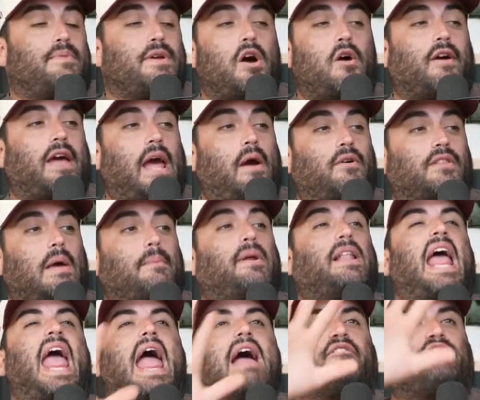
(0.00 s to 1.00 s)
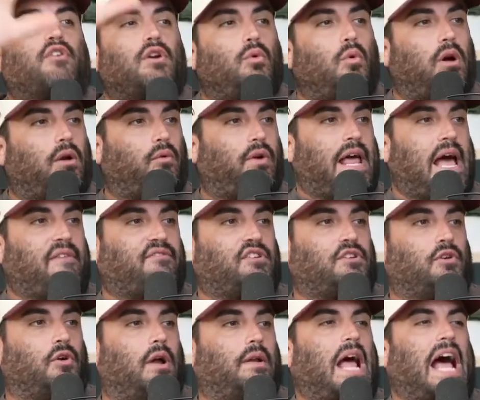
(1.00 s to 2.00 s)
be okay with that, but everyone would have to
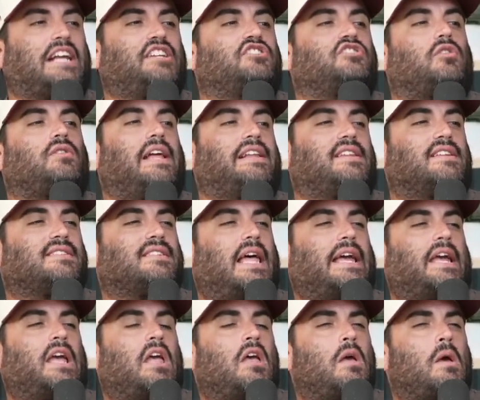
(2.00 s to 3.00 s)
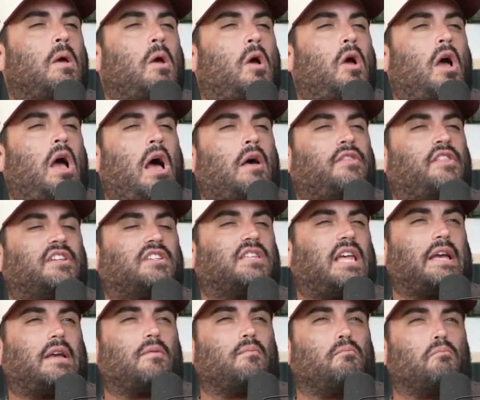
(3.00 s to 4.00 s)
do it. I just don't like this
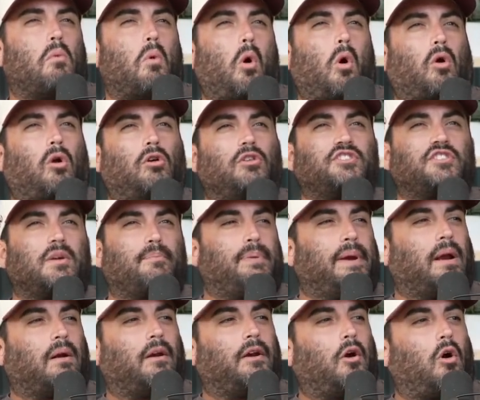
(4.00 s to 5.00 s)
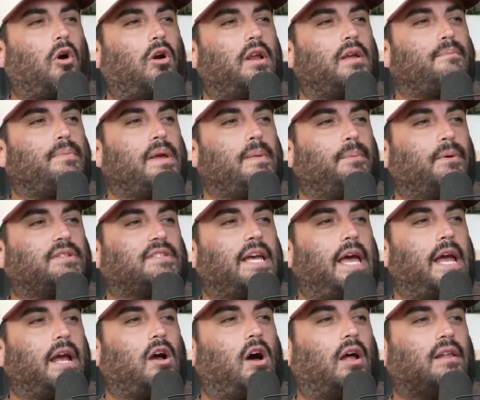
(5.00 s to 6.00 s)
moral superiority people
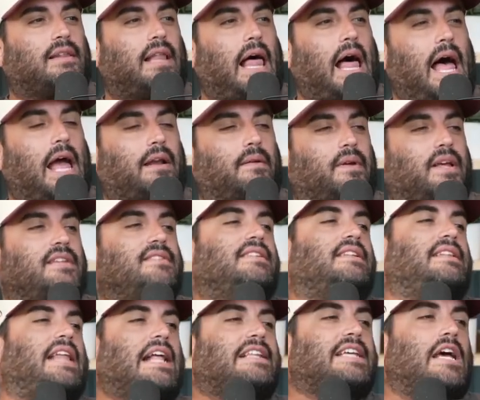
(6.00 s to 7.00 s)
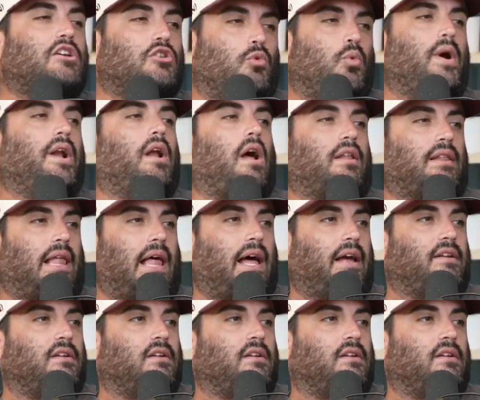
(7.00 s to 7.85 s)
take online. That's how you win online.